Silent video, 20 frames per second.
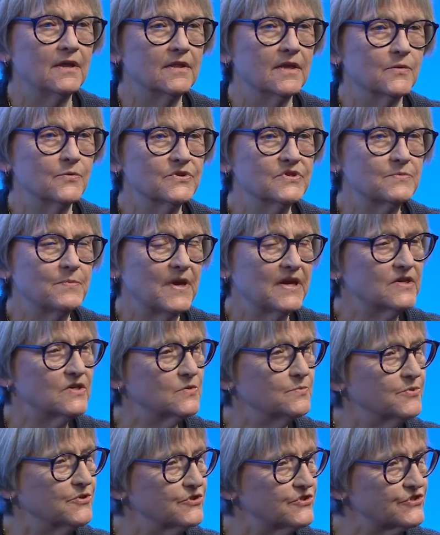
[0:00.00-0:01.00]
that was meant
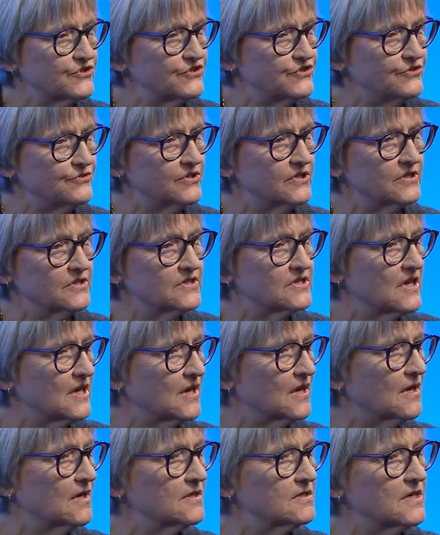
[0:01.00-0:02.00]
to put students in
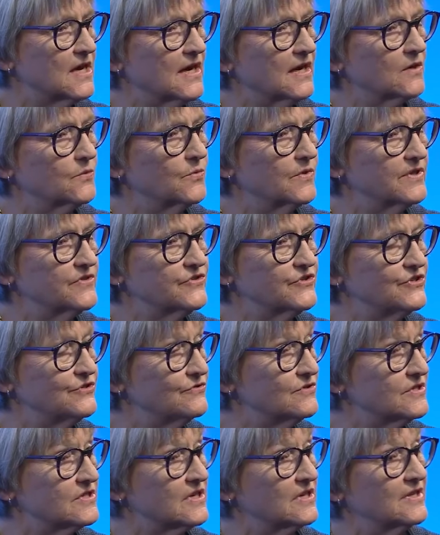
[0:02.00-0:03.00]
contact with
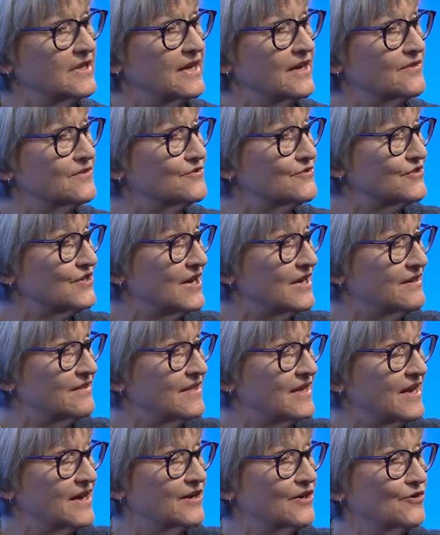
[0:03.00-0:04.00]
students on the other side of
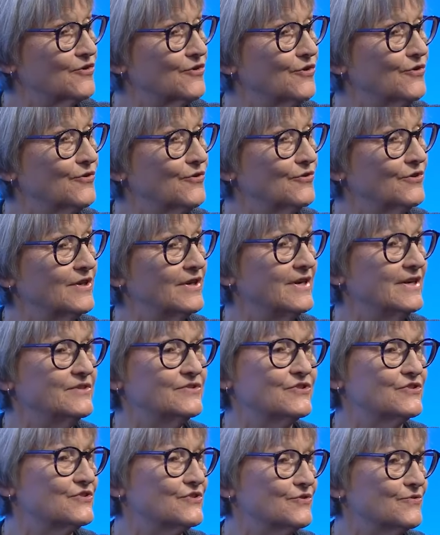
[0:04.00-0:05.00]
the Iron Curtain in
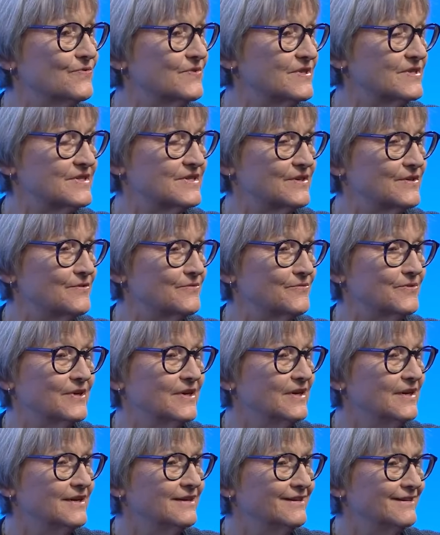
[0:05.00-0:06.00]
service of,
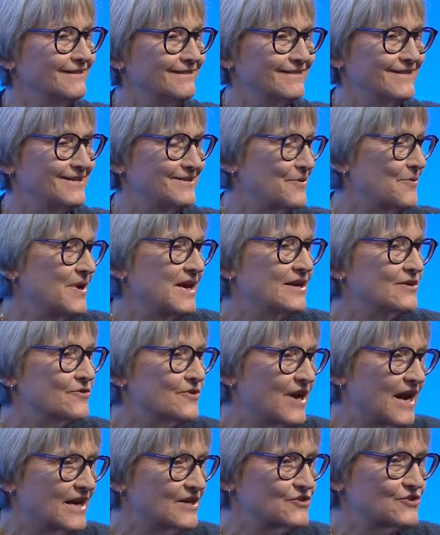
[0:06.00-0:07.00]
you know,
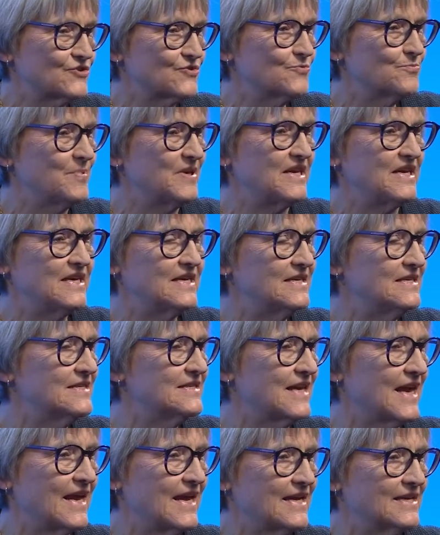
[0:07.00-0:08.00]
international
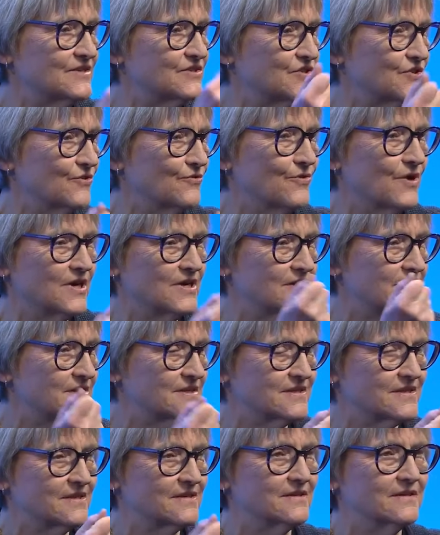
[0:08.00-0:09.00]
peace, hands
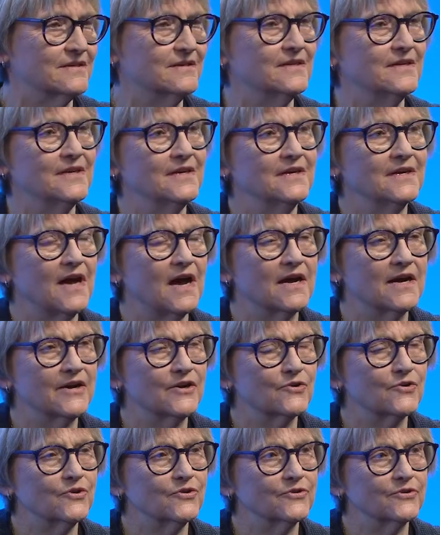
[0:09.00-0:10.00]
across the
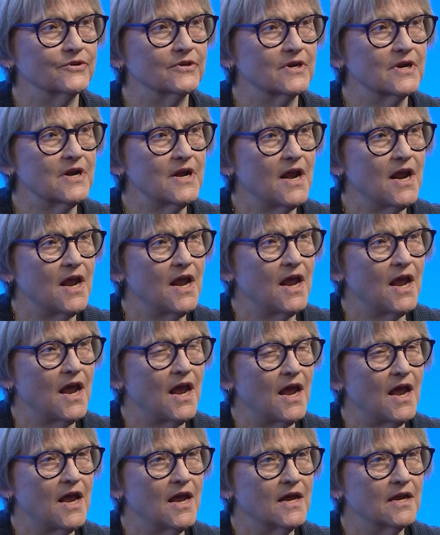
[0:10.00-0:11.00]
Iron Curtain.
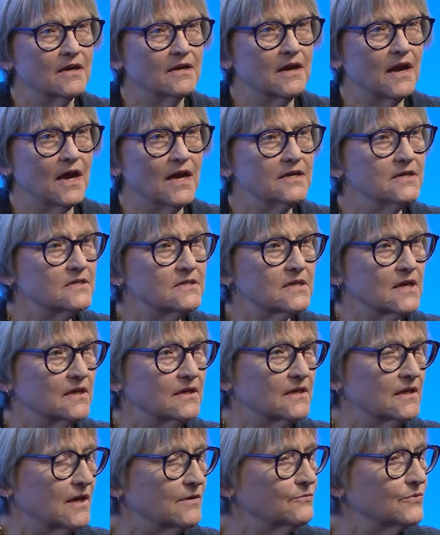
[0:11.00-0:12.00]
And I
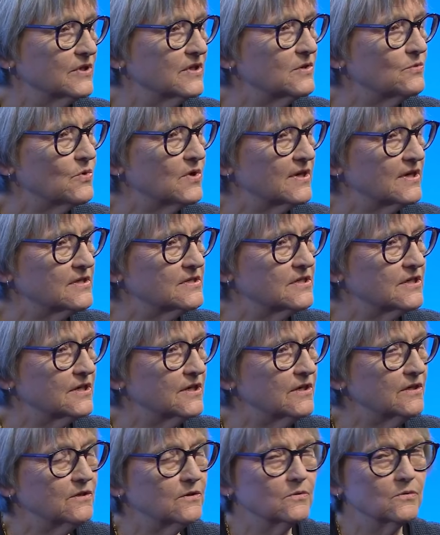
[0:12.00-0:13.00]
decided I really wanted to
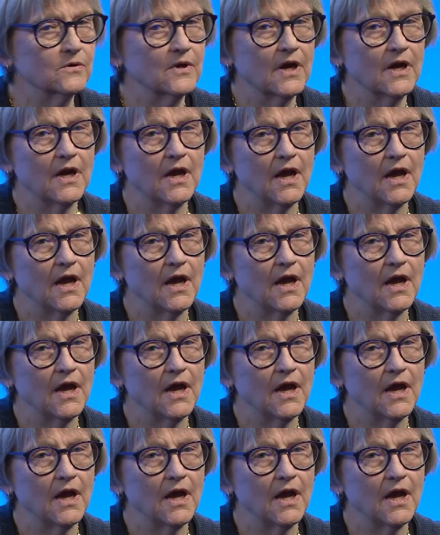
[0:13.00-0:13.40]
go.